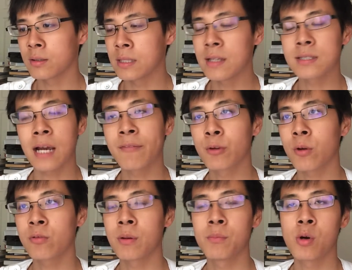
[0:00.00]
Things I've
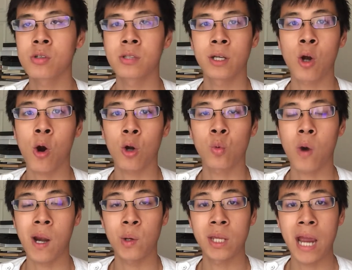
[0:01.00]
learned from books like
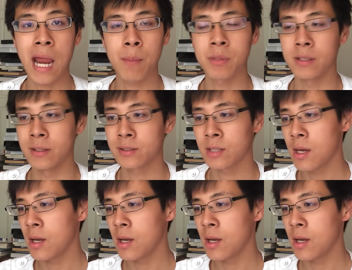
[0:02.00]
Hardwiring Happiness,